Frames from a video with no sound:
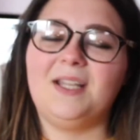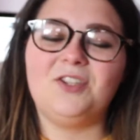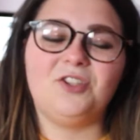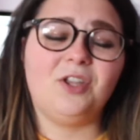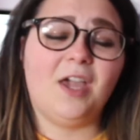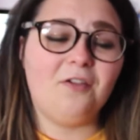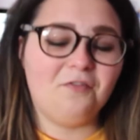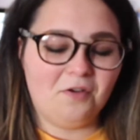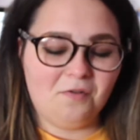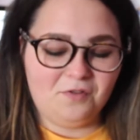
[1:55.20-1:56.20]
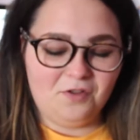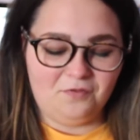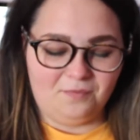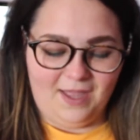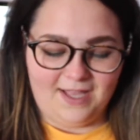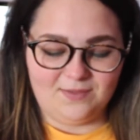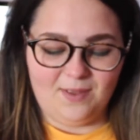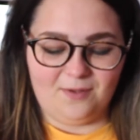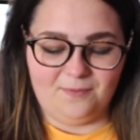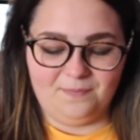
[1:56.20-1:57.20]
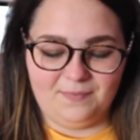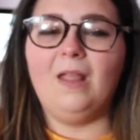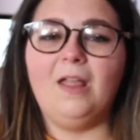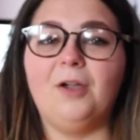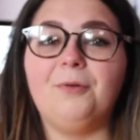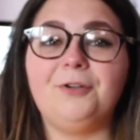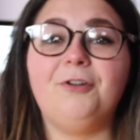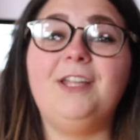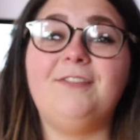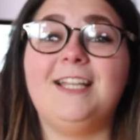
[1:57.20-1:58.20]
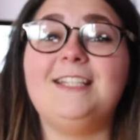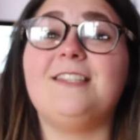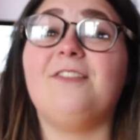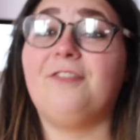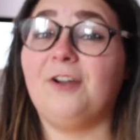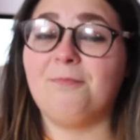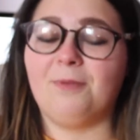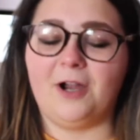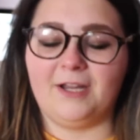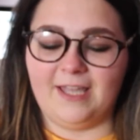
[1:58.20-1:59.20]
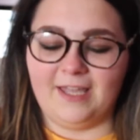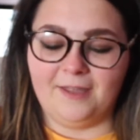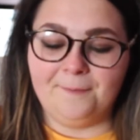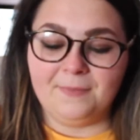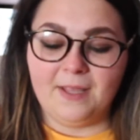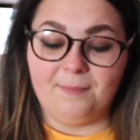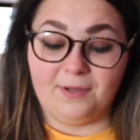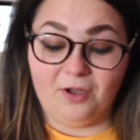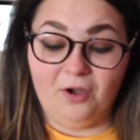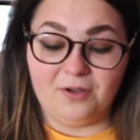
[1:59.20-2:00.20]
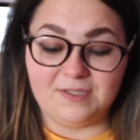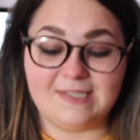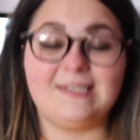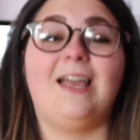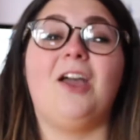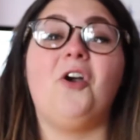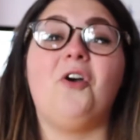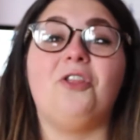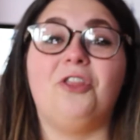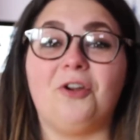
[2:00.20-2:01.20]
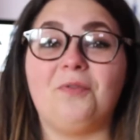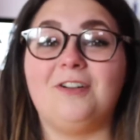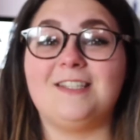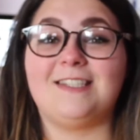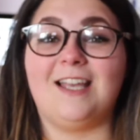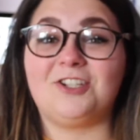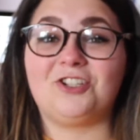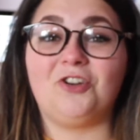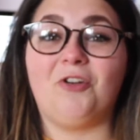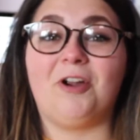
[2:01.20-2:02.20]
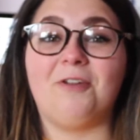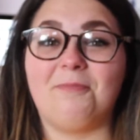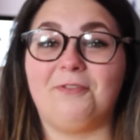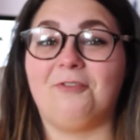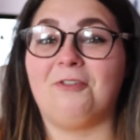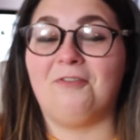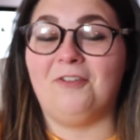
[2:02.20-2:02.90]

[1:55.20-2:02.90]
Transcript: So look out for a review from that as well. We're not even into the film part yet, because there was a short before the